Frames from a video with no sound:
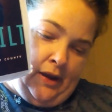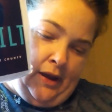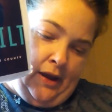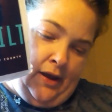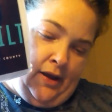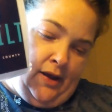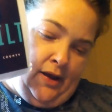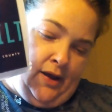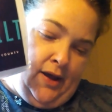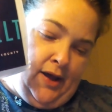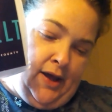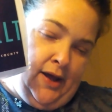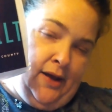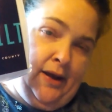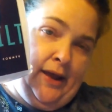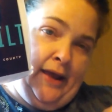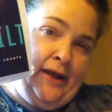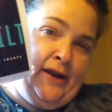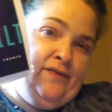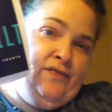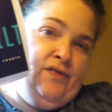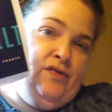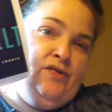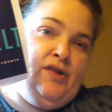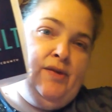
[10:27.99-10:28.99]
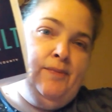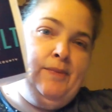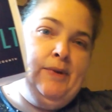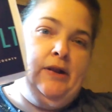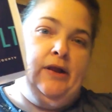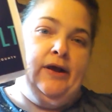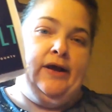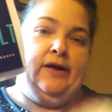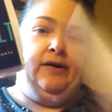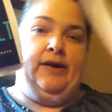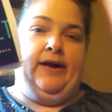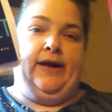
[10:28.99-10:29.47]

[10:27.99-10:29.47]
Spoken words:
And if you see me looking